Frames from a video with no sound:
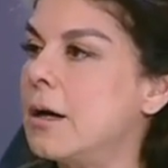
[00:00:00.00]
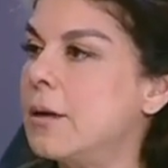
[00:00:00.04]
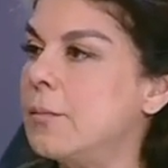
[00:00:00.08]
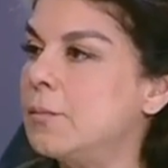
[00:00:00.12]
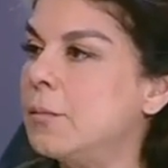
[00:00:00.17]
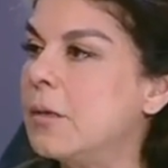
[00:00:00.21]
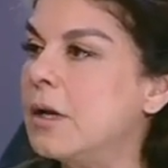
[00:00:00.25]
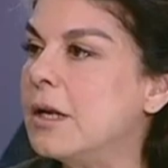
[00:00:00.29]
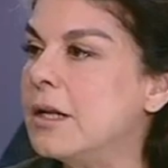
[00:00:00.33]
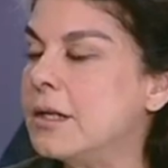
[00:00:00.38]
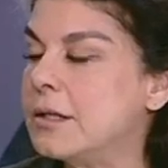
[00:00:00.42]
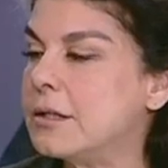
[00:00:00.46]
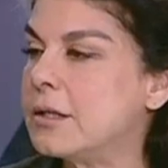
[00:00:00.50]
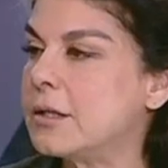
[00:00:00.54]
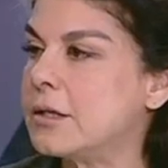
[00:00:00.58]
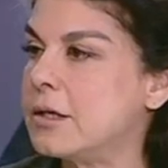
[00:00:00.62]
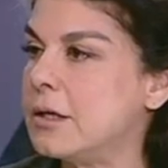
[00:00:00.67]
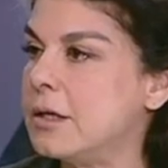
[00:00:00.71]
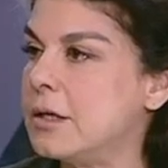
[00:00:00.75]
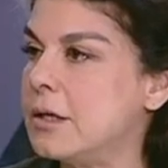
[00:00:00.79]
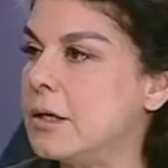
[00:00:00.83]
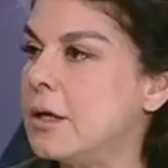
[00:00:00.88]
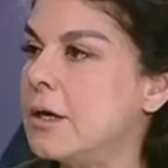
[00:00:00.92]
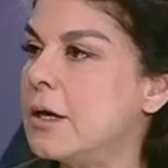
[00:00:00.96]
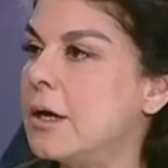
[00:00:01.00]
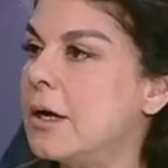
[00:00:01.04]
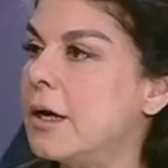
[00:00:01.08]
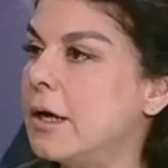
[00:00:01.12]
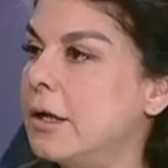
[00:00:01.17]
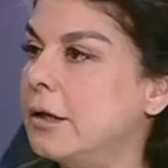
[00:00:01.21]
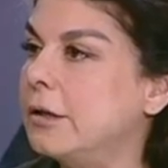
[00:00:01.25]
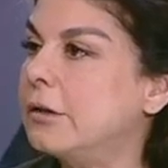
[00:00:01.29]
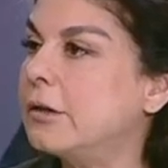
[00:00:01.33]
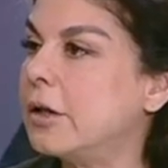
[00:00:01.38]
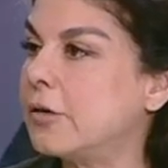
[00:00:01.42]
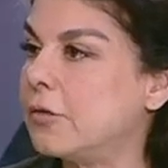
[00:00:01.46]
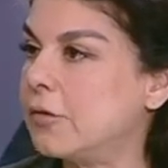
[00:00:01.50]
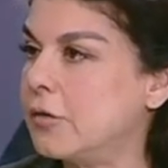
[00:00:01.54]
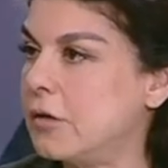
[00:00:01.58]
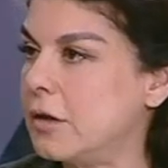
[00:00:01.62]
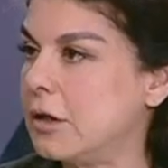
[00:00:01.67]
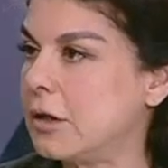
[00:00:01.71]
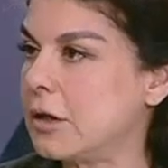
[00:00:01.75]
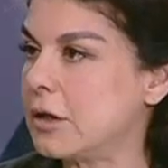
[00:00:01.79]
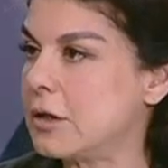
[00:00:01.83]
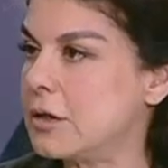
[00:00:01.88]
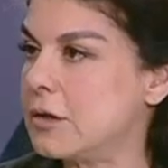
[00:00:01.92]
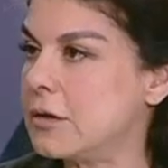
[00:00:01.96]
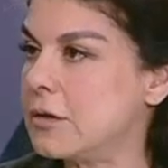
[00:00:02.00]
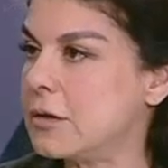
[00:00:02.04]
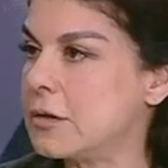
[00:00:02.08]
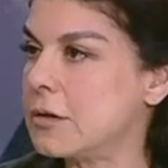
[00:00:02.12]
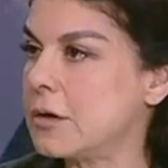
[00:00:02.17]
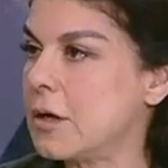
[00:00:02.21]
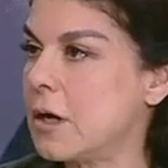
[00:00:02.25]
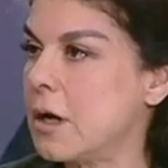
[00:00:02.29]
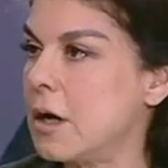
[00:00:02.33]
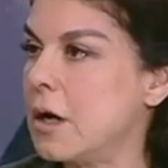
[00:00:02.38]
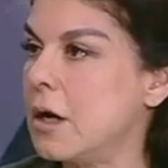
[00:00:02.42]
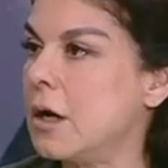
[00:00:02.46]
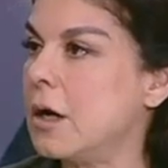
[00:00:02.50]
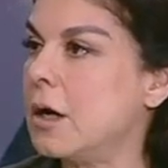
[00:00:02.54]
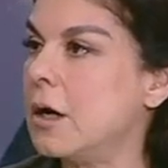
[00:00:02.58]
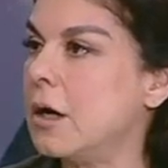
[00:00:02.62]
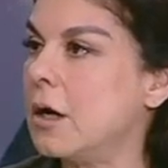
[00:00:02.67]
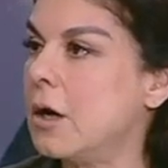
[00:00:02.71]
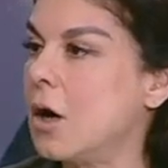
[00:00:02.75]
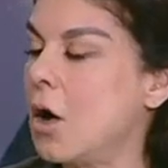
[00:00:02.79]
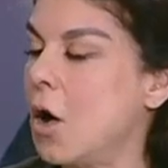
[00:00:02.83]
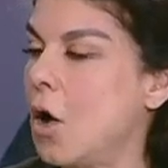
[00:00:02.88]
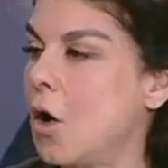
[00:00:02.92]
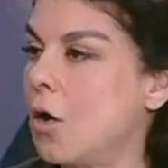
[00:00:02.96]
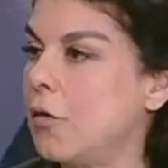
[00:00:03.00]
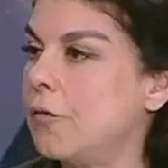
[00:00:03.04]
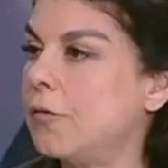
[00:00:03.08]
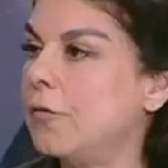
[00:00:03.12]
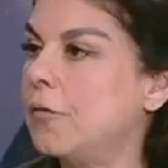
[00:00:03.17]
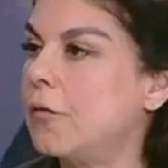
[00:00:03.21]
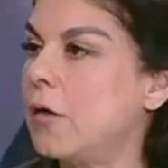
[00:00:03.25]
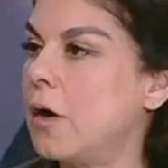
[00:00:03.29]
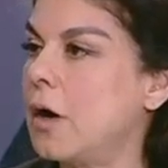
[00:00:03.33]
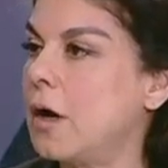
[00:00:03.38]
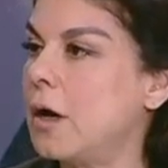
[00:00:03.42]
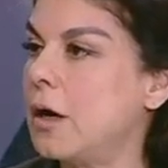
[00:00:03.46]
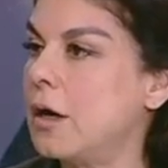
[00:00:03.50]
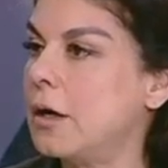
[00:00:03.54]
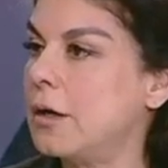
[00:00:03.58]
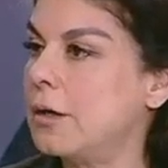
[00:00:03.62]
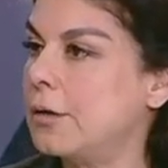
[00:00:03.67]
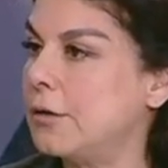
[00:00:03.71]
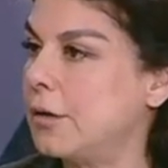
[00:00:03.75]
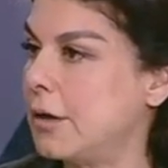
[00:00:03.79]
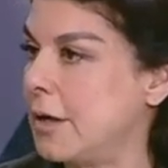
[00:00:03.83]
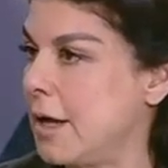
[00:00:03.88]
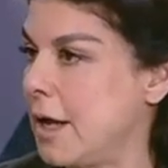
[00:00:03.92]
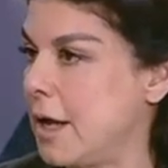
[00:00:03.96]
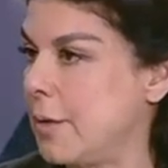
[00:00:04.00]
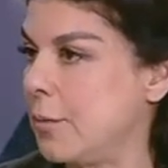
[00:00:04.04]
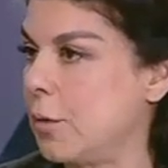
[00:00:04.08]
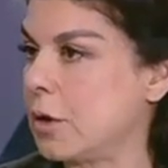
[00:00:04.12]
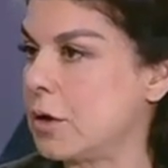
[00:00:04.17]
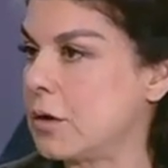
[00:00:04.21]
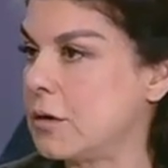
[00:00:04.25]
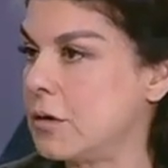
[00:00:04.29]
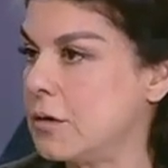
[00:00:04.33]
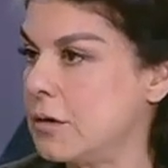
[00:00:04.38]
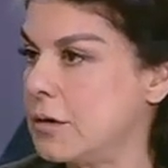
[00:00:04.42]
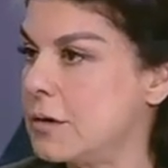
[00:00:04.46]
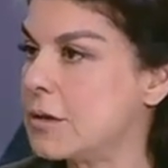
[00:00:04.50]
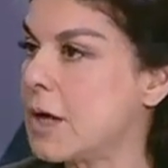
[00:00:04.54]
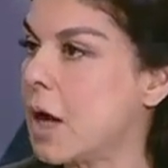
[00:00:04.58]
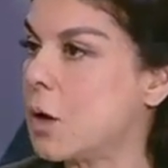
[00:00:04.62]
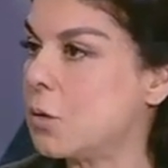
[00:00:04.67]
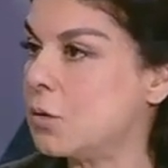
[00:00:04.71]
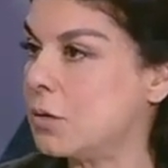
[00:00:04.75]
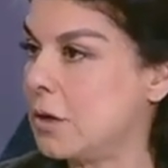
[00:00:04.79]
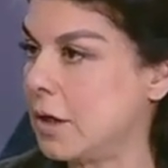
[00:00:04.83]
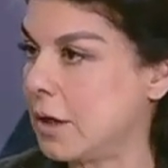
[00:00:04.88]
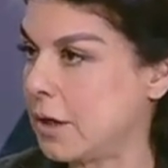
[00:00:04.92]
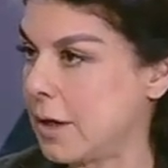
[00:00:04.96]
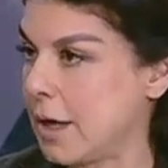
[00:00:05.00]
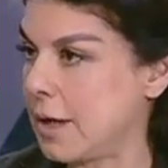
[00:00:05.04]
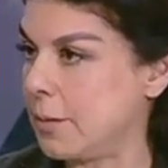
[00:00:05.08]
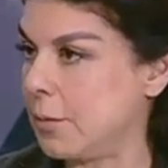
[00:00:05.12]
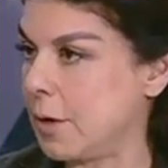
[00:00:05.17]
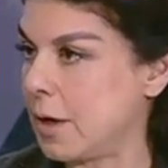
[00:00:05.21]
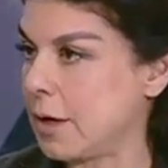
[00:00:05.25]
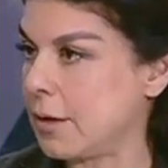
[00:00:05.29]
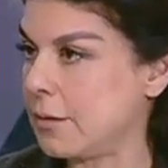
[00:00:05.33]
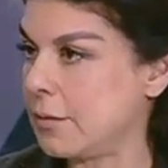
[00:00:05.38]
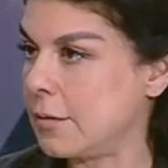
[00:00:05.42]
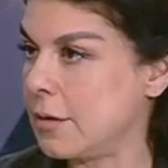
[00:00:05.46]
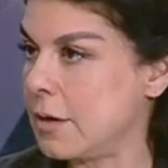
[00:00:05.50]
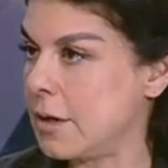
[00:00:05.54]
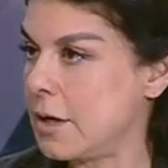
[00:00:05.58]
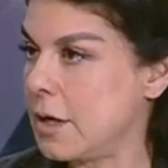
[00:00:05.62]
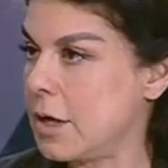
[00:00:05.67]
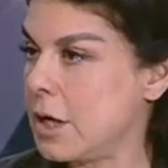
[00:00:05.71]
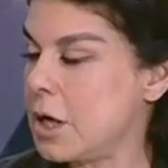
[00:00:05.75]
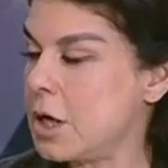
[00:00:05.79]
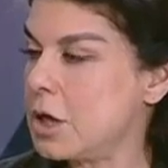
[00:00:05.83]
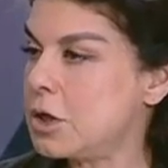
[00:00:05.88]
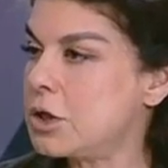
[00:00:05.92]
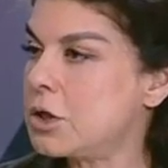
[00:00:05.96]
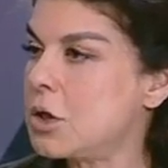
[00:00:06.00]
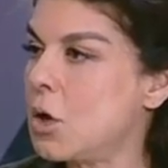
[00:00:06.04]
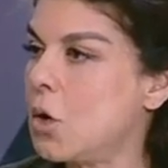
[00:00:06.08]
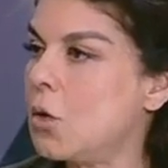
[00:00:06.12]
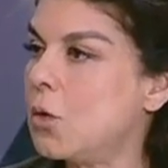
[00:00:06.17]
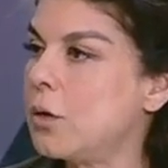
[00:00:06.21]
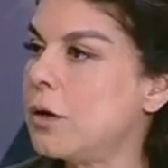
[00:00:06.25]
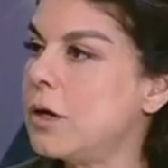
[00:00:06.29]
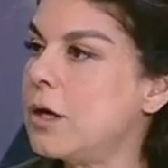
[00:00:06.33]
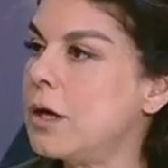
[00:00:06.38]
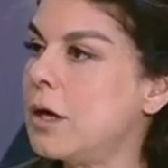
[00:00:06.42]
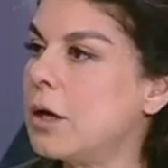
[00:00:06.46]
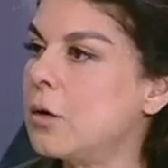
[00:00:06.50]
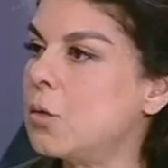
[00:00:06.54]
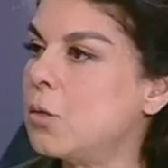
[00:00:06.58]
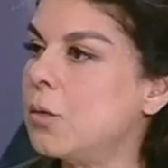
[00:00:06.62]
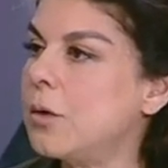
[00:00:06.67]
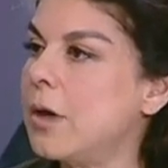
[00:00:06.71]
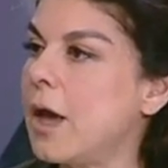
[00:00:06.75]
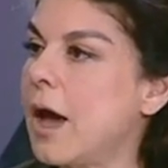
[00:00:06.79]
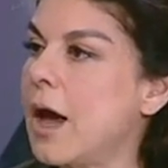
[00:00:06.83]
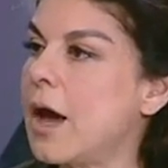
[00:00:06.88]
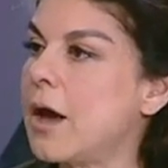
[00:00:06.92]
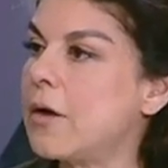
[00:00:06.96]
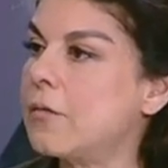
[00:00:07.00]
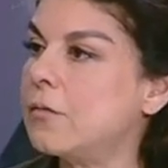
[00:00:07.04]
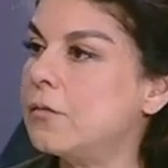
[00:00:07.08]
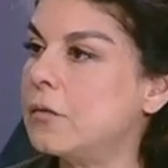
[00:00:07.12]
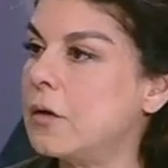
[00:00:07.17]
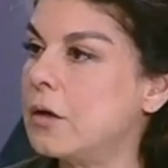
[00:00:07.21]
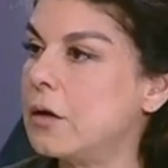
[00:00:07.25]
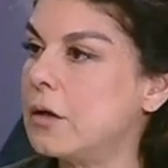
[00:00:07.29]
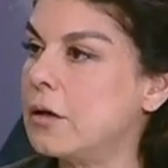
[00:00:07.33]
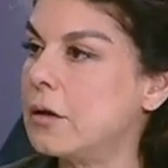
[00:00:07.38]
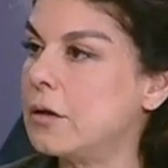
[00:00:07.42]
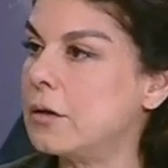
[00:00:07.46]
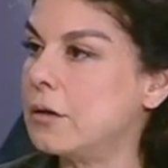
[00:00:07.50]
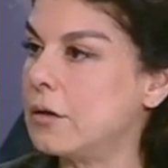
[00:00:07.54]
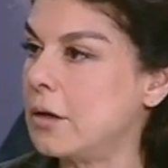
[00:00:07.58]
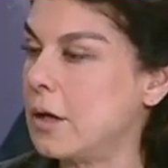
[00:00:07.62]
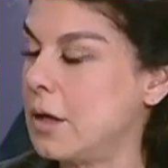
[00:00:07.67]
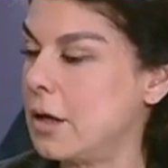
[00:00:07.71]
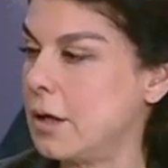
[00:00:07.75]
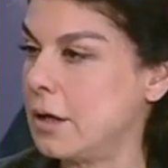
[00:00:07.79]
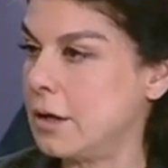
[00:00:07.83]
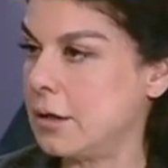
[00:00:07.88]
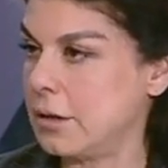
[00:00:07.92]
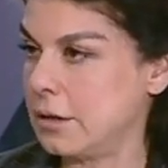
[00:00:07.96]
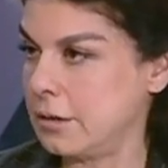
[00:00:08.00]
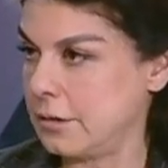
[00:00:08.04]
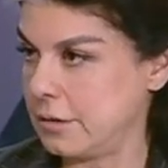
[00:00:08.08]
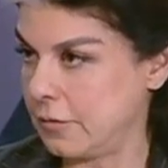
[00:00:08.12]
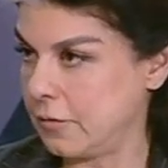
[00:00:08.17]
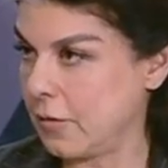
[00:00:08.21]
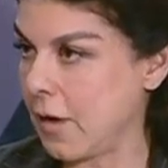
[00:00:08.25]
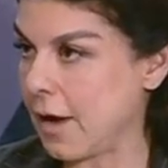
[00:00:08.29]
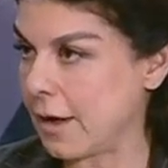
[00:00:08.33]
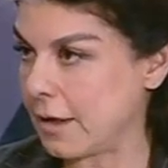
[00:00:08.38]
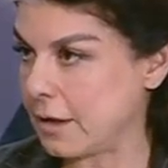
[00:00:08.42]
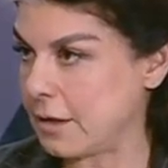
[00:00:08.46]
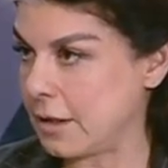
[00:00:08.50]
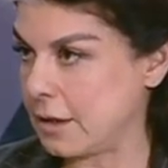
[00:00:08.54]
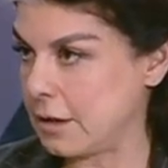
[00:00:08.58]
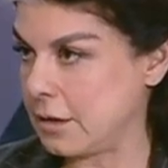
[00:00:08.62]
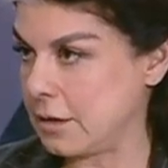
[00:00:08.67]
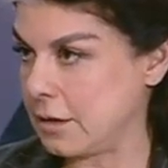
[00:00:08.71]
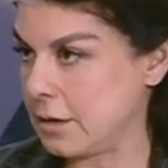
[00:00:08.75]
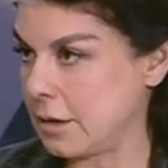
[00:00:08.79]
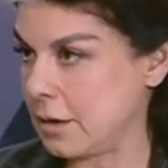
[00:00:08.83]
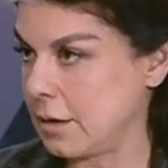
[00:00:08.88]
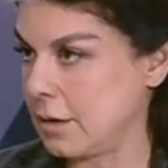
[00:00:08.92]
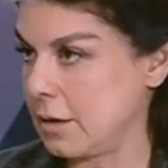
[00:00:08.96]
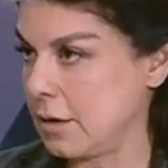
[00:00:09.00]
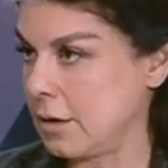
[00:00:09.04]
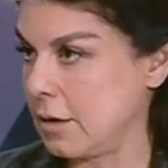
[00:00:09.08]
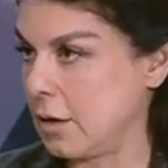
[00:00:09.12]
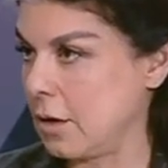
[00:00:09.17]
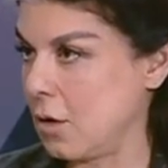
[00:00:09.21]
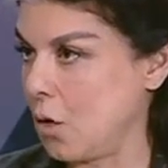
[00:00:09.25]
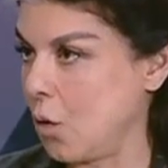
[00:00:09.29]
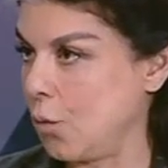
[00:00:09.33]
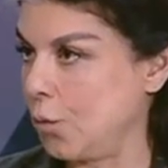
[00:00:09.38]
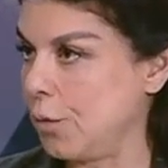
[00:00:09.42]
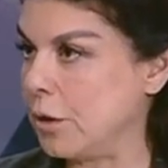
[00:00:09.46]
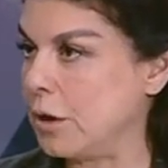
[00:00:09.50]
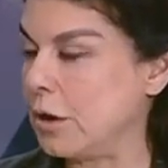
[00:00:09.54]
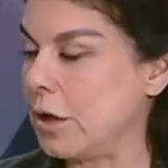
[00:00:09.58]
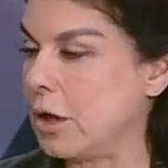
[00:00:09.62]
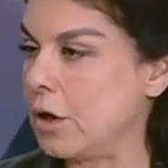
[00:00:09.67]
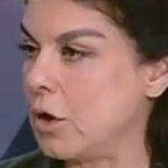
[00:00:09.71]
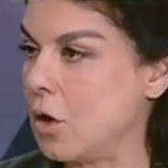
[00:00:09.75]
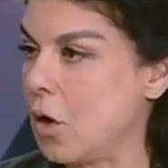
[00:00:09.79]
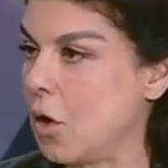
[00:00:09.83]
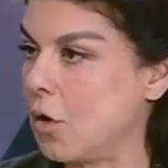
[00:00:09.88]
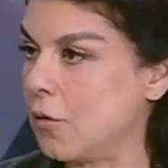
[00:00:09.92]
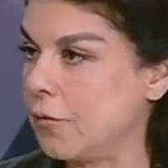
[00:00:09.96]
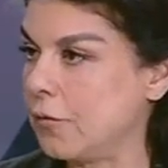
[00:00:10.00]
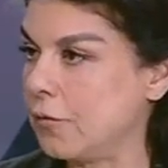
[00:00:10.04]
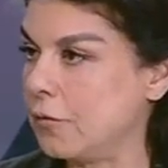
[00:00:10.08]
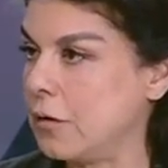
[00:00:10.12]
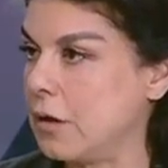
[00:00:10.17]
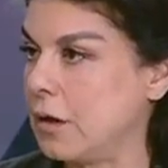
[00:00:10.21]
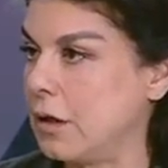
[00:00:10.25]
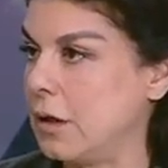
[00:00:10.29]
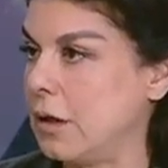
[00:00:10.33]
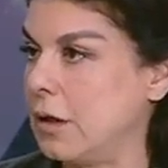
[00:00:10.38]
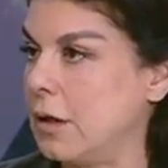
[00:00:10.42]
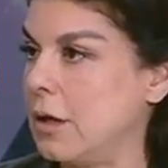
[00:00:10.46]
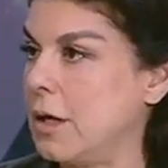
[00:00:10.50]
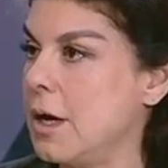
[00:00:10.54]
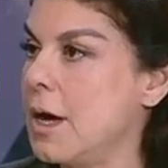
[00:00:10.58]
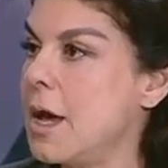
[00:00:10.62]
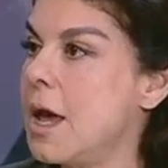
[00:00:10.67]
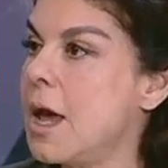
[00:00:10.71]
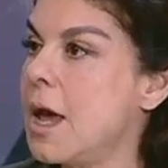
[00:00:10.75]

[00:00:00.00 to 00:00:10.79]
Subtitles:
military interference of the neighbor, Saudi Arabia. So here we have the divided opinion of the